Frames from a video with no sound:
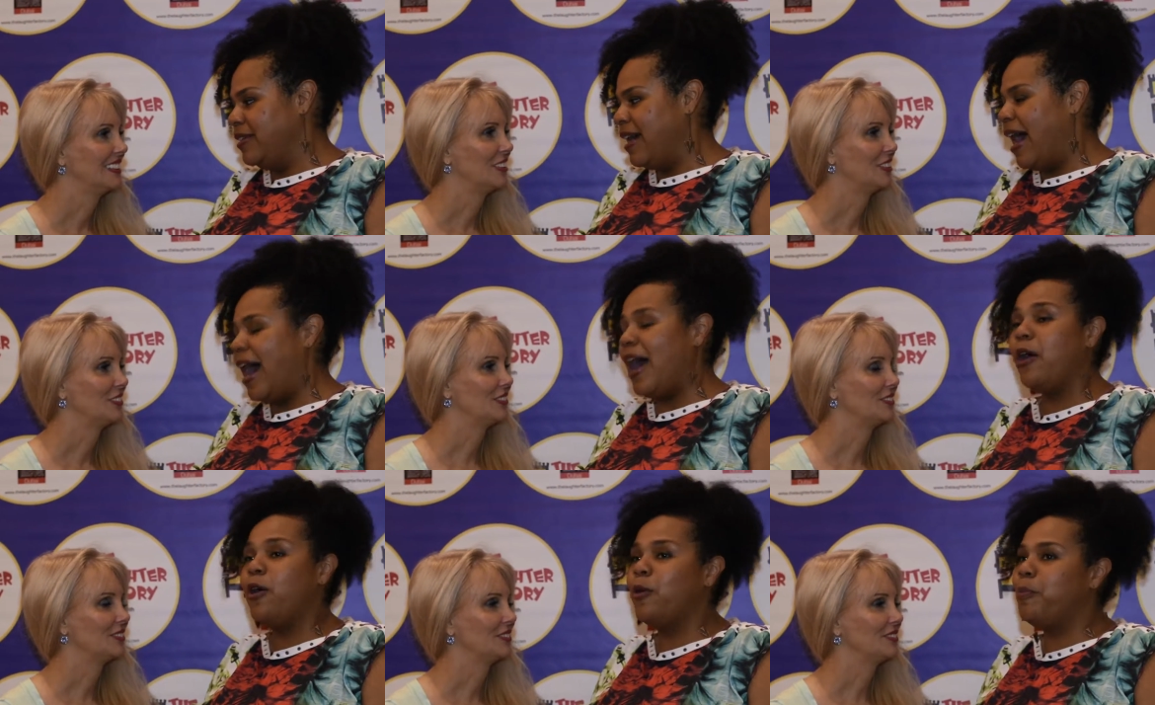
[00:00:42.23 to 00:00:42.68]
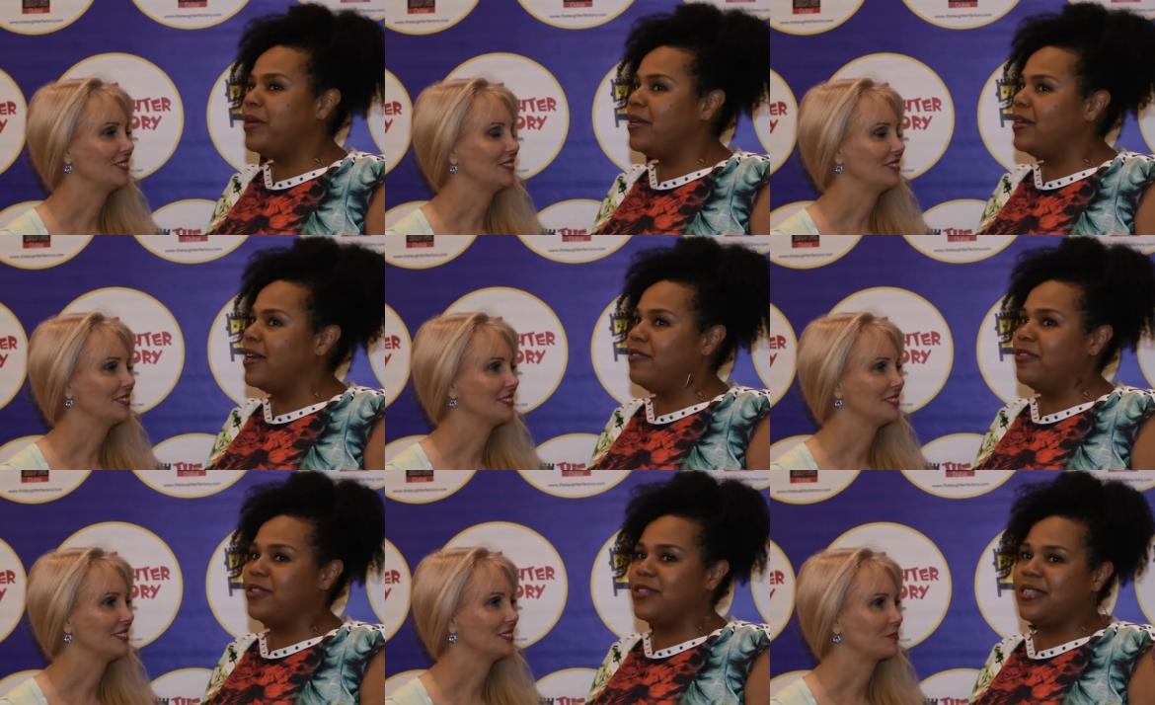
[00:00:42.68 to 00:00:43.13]
Speaker 1: I hope he
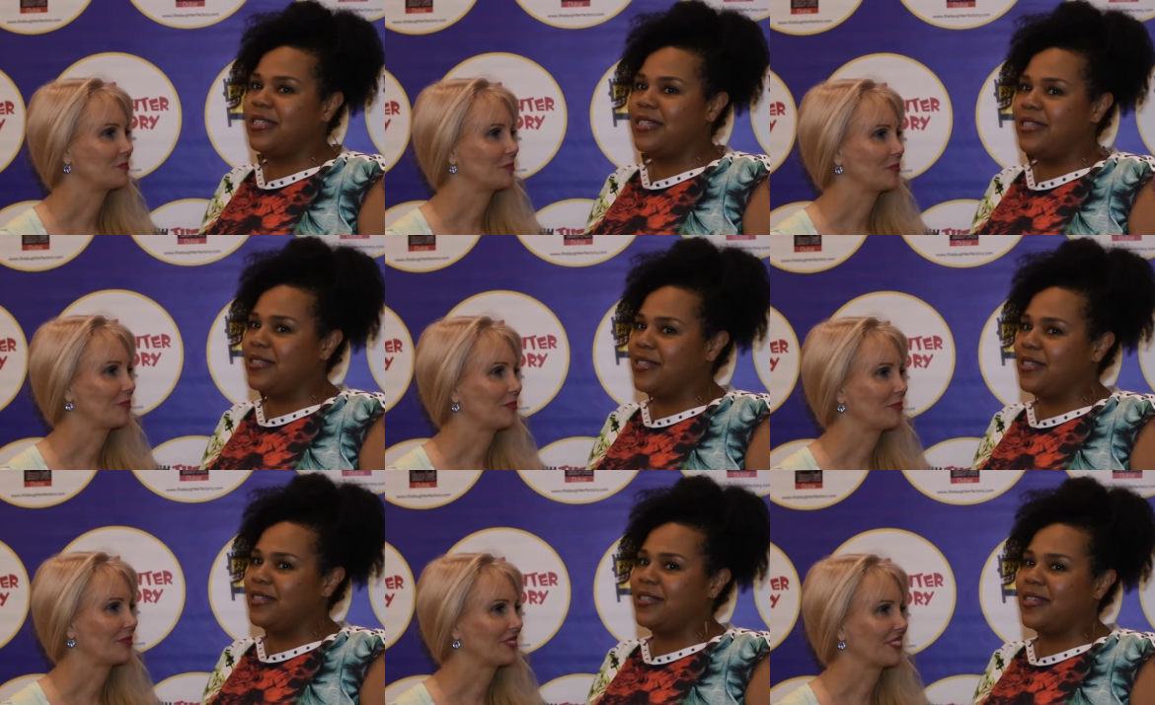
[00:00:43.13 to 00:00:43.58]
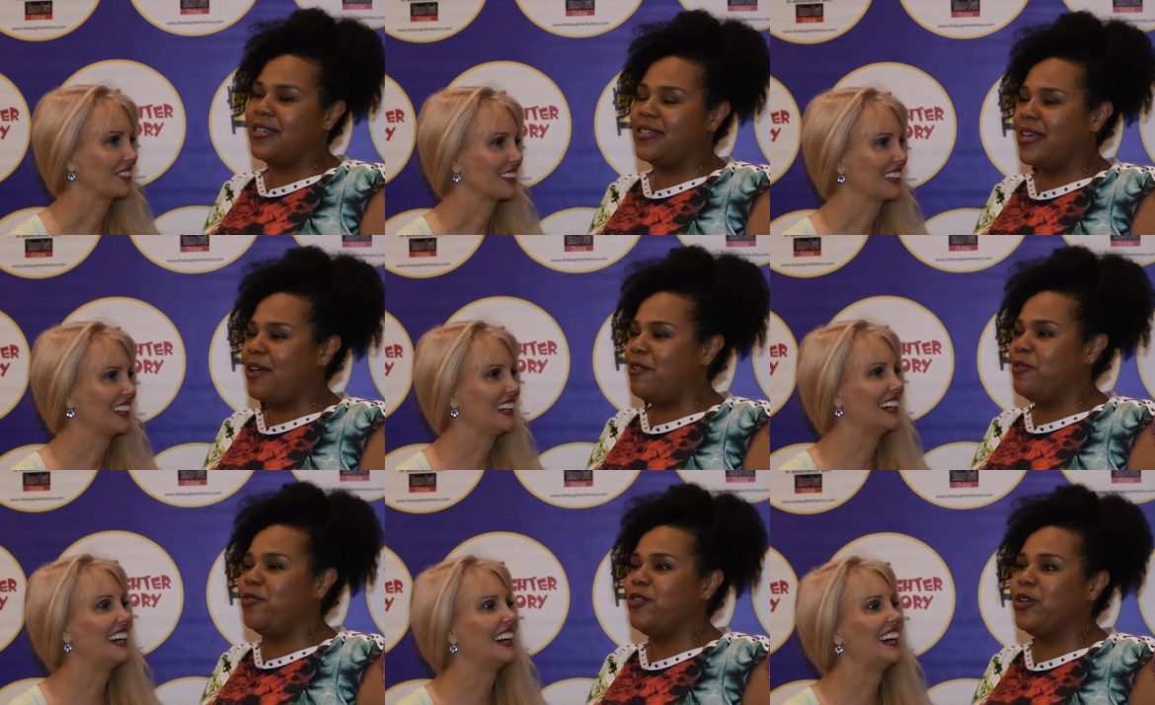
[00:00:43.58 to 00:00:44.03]
never sees this because
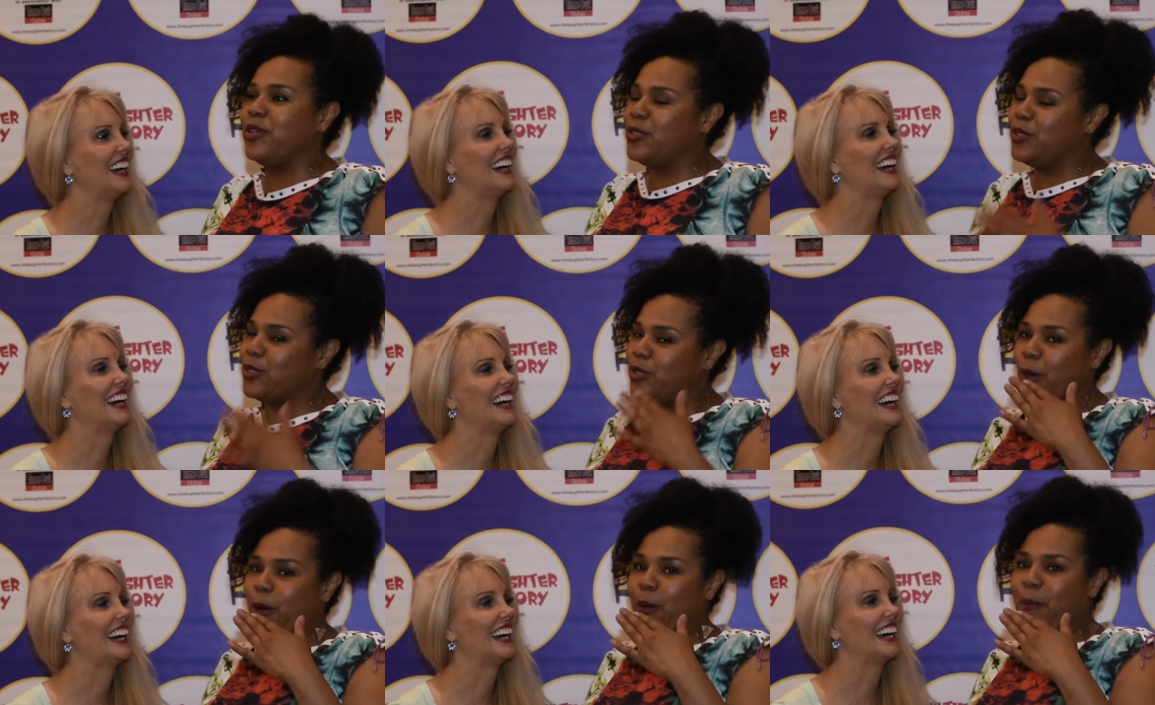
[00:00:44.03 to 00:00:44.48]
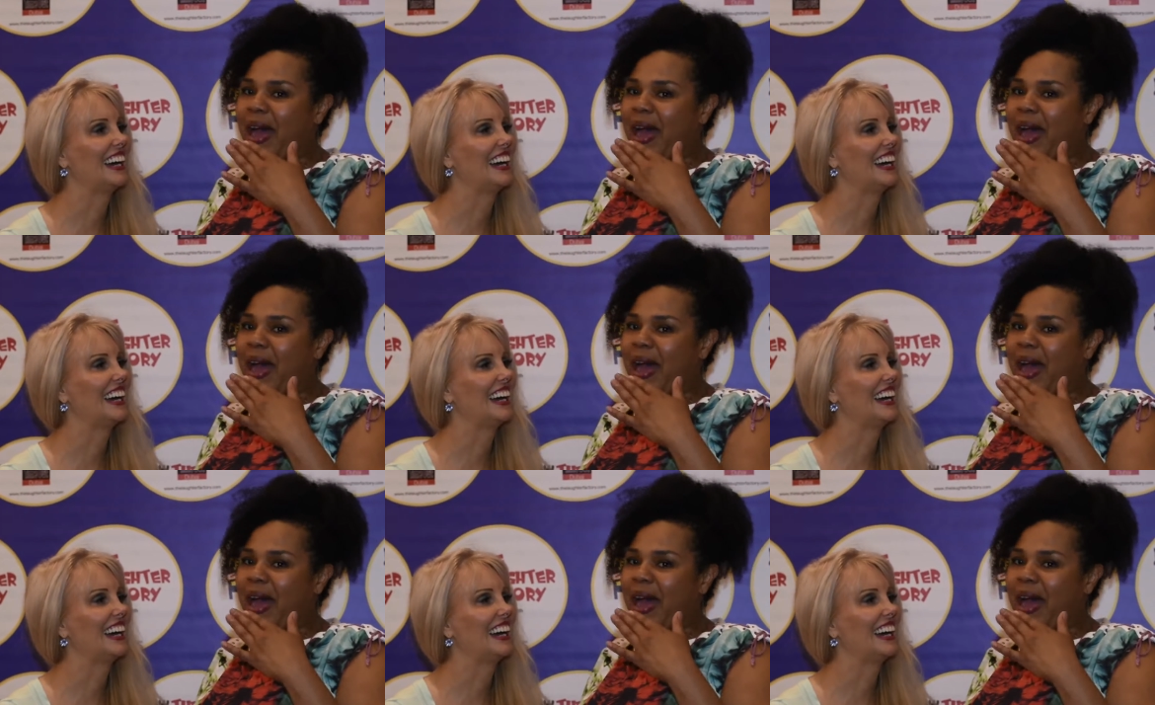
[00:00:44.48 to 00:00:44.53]
I feel so